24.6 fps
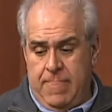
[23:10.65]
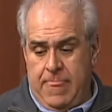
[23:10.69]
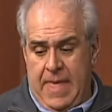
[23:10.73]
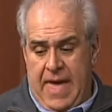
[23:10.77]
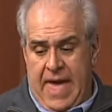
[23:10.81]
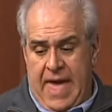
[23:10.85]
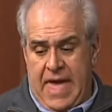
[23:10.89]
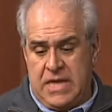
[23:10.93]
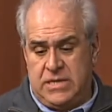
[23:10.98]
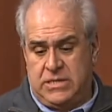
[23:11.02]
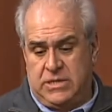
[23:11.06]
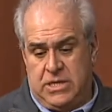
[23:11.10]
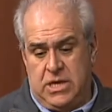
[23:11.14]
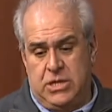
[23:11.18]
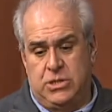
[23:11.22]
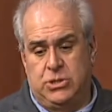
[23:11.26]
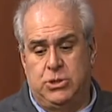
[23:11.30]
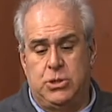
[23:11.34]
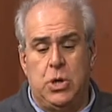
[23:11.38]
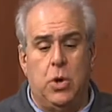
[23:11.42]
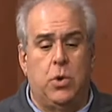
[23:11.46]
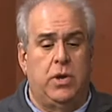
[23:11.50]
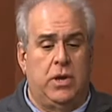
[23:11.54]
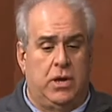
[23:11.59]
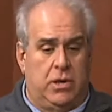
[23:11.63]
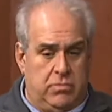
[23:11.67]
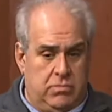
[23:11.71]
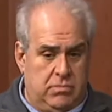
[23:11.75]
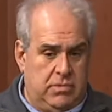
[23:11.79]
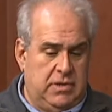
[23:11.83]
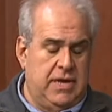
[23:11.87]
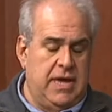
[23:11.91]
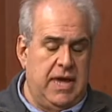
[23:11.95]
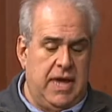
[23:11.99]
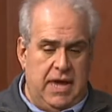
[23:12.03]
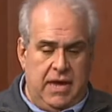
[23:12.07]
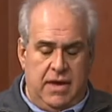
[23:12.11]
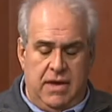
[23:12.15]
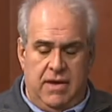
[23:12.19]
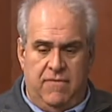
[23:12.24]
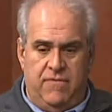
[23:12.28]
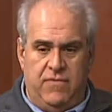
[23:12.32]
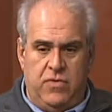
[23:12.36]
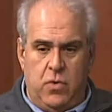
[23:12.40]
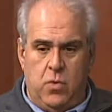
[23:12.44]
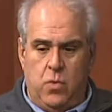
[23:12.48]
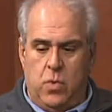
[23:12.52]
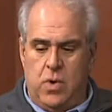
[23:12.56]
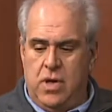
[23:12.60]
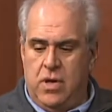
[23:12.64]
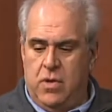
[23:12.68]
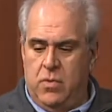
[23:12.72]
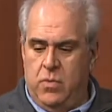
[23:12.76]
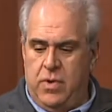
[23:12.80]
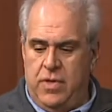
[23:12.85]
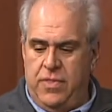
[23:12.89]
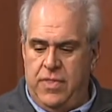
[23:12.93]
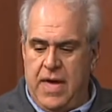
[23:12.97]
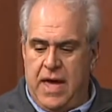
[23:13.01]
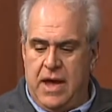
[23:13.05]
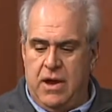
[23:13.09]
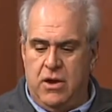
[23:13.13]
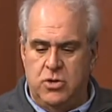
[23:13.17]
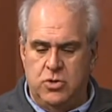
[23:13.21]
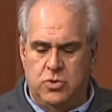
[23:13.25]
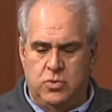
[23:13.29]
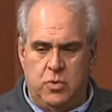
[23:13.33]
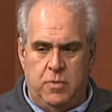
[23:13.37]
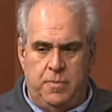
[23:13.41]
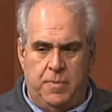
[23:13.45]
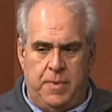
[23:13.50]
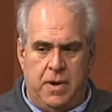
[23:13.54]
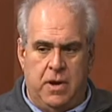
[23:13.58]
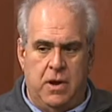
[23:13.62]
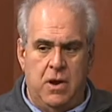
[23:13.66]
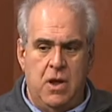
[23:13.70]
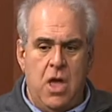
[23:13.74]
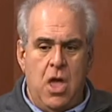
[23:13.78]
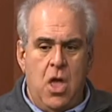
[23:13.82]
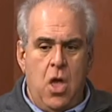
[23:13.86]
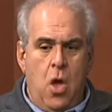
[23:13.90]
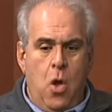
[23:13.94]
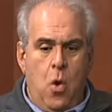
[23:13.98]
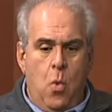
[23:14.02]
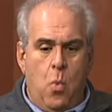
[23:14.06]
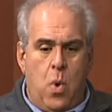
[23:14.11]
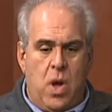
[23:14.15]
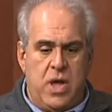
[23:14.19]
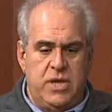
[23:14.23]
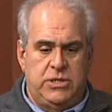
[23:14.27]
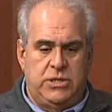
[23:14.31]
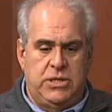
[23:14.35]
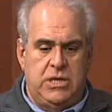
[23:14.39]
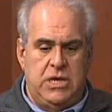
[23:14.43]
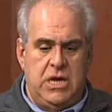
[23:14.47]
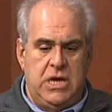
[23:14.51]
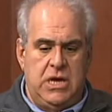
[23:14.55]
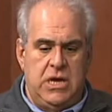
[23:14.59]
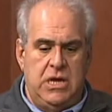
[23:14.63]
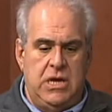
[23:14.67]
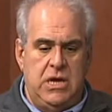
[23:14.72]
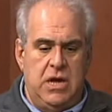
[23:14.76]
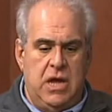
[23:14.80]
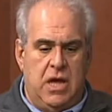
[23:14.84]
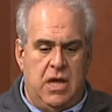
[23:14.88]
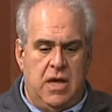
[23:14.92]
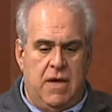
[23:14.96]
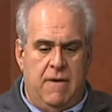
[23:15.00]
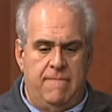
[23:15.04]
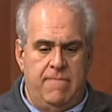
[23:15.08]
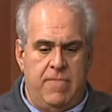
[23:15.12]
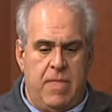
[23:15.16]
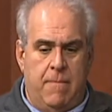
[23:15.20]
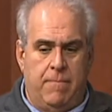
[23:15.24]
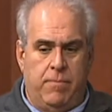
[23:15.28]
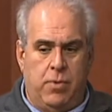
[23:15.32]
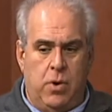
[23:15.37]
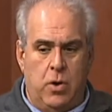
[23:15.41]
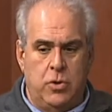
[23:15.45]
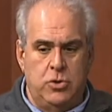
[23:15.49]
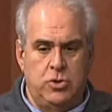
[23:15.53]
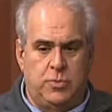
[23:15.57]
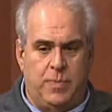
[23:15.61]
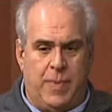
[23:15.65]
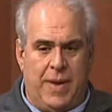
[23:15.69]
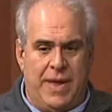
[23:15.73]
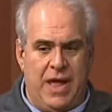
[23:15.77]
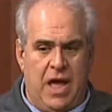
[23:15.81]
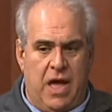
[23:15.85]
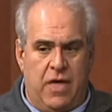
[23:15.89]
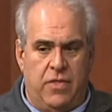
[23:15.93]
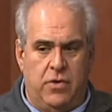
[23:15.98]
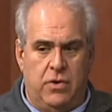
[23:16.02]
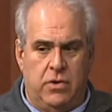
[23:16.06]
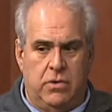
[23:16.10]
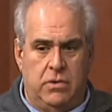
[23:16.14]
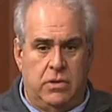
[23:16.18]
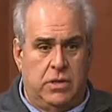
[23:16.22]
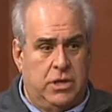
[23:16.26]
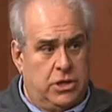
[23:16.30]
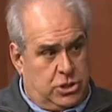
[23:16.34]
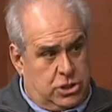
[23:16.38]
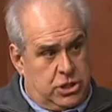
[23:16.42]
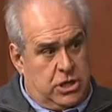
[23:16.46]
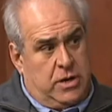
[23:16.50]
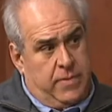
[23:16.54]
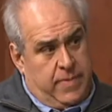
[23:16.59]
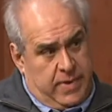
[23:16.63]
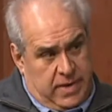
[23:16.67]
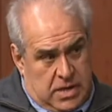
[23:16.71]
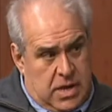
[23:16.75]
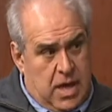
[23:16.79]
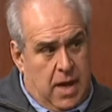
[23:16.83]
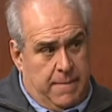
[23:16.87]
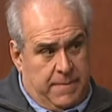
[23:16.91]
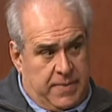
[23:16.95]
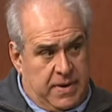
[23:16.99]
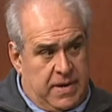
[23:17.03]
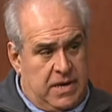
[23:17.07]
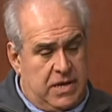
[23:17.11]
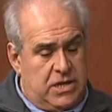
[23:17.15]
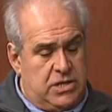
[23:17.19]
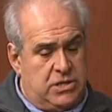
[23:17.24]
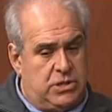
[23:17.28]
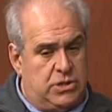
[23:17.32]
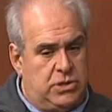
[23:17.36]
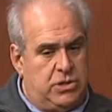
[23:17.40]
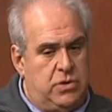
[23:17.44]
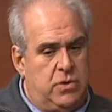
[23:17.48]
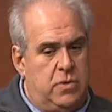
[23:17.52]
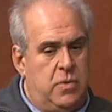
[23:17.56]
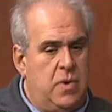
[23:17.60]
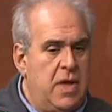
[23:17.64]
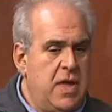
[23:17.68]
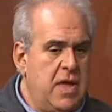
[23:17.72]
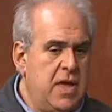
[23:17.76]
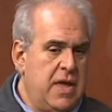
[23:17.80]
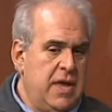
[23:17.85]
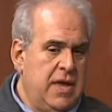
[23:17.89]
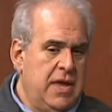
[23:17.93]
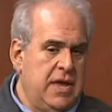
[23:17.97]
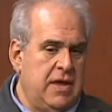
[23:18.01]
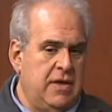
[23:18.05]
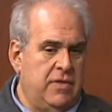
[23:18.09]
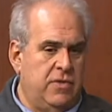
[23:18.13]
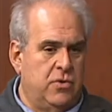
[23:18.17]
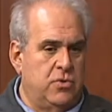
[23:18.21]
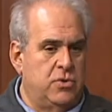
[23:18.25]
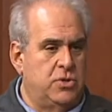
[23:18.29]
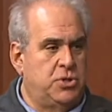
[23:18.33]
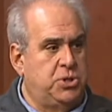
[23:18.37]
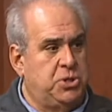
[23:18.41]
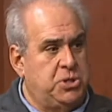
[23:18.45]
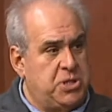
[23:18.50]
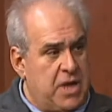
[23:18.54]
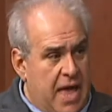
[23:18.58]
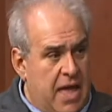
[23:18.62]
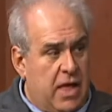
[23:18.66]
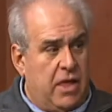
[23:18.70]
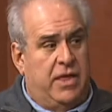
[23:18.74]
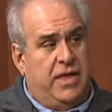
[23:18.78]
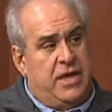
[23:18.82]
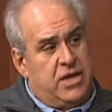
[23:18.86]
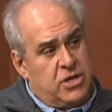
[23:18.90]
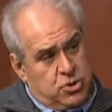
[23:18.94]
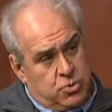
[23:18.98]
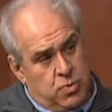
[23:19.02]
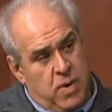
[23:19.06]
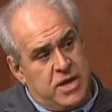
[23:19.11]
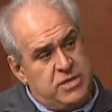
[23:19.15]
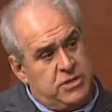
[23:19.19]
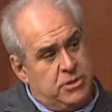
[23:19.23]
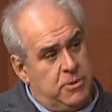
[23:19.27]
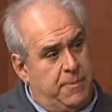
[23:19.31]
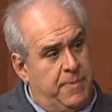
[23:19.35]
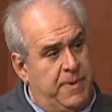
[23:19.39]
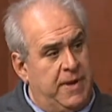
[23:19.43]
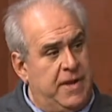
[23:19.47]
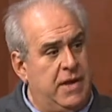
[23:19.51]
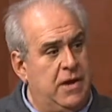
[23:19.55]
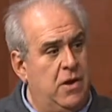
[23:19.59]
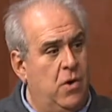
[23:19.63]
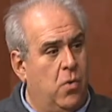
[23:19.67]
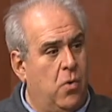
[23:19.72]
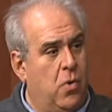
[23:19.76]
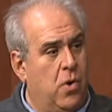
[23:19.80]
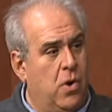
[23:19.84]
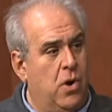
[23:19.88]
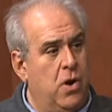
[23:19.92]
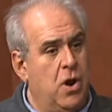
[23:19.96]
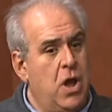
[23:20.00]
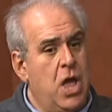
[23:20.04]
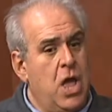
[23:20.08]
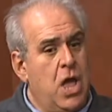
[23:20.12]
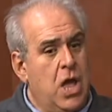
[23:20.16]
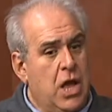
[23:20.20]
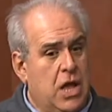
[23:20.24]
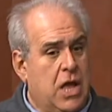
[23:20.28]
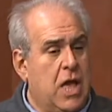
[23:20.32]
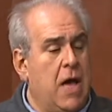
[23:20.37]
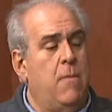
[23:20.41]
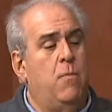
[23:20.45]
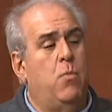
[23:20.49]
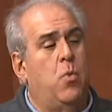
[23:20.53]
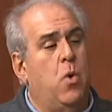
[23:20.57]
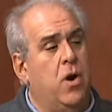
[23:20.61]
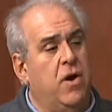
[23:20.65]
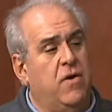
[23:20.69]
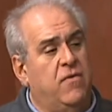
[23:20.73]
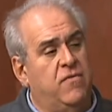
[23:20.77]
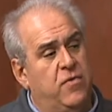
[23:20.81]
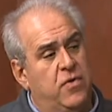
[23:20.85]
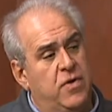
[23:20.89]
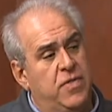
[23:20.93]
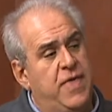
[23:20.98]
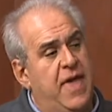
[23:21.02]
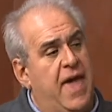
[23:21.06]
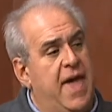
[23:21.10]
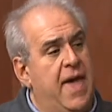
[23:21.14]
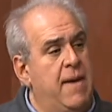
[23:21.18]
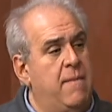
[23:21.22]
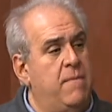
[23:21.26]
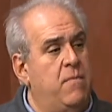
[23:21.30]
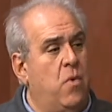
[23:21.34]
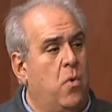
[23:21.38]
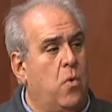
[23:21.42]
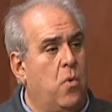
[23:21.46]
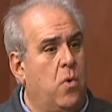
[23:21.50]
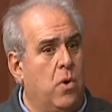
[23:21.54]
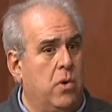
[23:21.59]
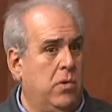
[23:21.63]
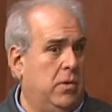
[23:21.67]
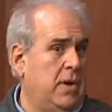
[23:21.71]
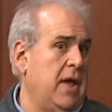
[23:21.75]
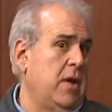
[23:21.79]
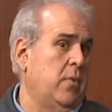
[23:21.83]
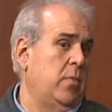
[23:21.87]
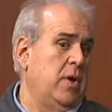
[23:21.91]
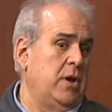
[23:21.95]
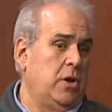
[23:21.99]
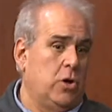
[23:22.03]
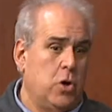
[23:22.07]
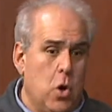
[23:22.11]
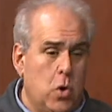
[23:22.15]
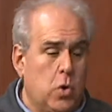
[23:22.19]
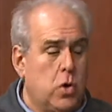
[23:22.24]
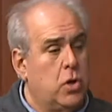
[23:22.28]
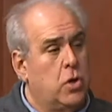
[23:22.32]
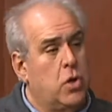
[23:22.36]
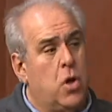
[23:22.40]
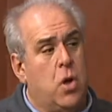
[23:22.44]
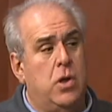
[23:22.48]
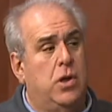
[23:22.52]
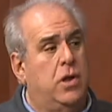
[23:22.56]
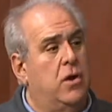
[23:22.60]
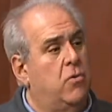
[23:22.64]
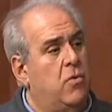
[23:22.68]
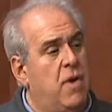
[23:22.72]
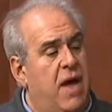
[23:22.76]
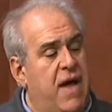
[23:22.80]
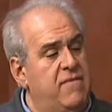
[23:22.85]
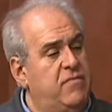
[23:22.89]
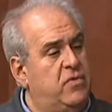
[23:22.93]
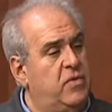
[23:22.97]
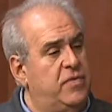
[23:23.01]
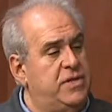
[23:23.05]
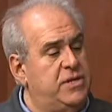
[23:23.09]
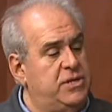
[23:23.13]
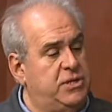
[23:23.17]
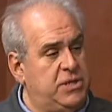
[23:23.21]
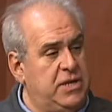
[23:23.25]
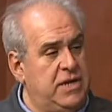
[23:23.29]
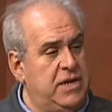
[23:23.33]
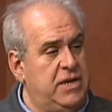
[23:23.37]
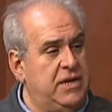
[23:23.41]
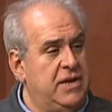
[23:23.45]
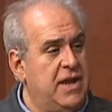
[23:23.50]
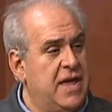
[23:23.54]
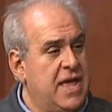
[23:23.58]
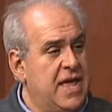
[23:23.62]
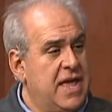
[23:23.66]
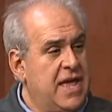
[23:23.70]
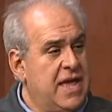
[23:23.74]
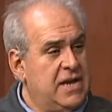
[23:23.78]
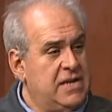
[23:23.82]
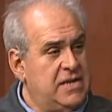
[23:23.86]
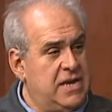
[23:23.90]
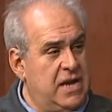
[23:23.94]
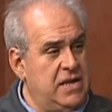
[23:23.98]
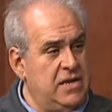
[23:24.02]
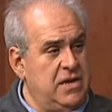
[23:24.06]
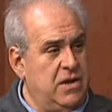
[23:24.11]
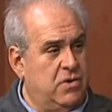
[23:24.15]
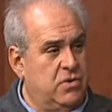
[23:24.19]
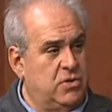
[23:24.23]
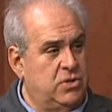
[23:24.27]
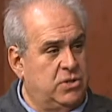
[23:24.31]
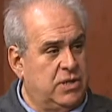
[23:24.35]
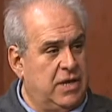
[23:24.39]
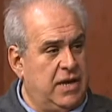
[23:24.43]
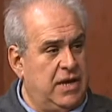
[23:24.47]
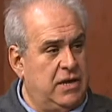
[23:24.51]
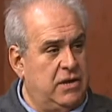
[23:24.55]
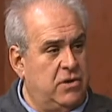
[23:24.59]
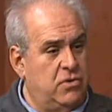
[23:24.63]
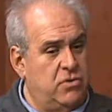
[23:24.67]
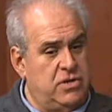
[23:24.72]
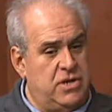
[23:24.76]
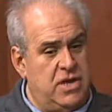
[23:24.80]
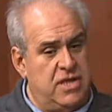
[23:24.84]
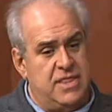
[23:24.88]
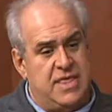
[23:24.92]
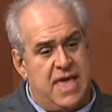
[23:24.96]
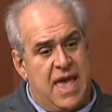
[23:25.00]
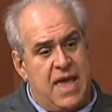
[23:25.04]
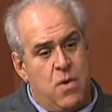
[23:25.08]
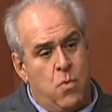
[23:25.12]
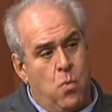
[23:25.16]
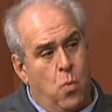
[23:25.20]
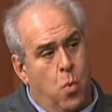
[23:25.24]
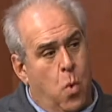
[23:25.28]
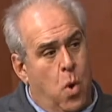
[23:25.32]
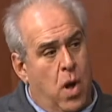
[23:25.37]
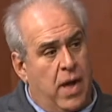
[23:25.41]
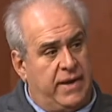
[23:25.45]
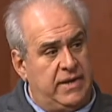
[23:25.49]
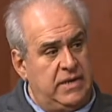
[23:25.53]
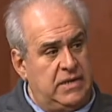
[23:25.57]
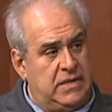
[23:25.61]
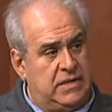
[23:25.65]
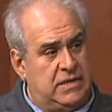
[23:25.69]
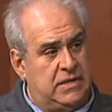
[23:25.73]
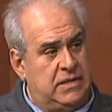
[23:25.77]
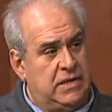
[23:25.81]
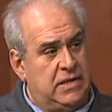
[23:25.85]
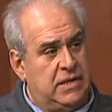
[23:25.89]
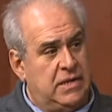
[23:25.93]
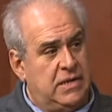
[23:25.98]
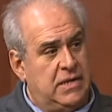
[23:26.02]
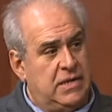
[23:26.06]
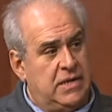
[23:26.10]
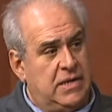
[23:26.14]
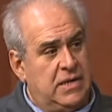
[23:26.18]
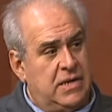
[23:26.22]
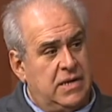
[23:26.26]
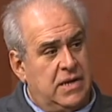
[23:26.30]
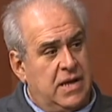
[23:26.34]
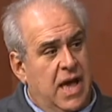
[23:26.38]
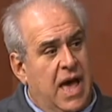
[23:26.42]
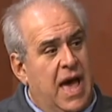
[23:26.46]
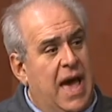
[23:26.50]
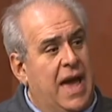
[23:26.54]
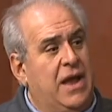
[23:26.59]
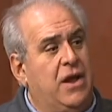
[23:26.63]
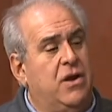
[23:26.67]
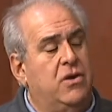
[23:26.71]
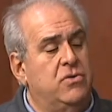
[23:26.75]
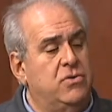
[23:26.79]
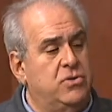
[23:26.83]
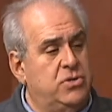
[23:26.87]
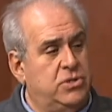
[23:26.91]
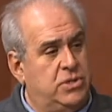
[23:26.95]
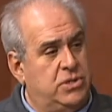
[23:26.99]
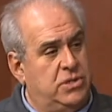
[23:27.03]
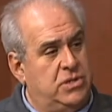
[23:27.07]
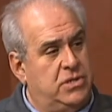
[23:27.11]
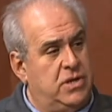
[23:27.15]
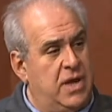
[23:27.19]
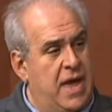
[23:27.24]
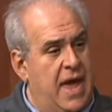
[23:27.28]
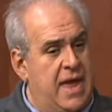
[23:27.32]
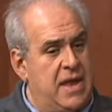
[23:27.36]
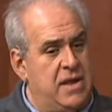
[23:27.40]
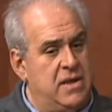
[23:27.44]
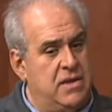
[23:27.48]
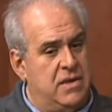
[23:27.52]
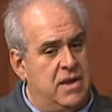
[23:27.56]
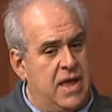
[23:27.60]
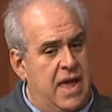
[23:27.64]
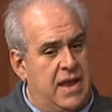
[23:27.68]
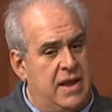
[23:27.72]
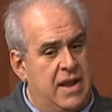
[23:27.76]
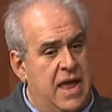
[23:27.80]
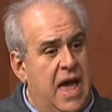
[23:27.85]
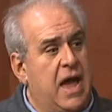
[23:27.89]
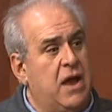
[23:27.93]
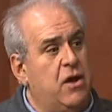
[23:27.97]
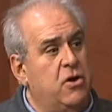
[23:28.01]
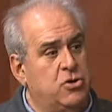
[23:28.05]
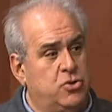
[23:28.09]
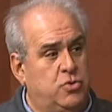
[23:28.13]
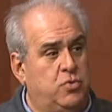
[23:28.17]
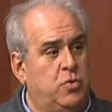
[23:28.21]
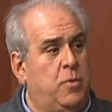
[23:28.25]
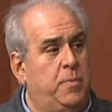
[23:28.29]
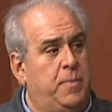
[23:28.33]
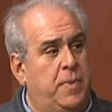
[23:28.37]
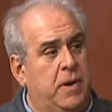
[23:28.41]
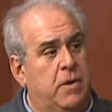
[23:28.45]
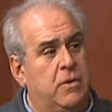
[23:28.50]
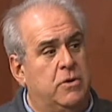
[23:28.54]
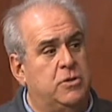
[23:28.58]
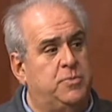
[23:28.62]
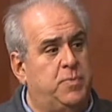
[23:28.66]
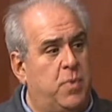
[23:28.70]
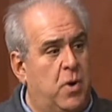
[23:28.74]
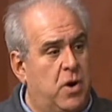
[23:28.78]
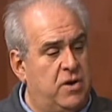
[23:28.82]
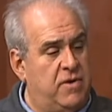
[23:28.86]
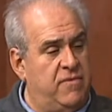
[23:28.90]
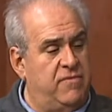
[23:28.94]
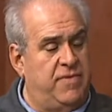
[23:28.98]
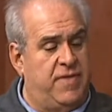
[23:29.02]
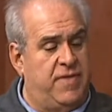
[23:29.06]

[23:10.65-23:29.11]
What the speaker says: as the soda king, if you will, with Hires root beer, was he approached by other legitimate companies to either sell his recipe or come work for them, or like when Coca-Cola arrived on the scene 10 years later, did they want Hires and Hires root beer as part of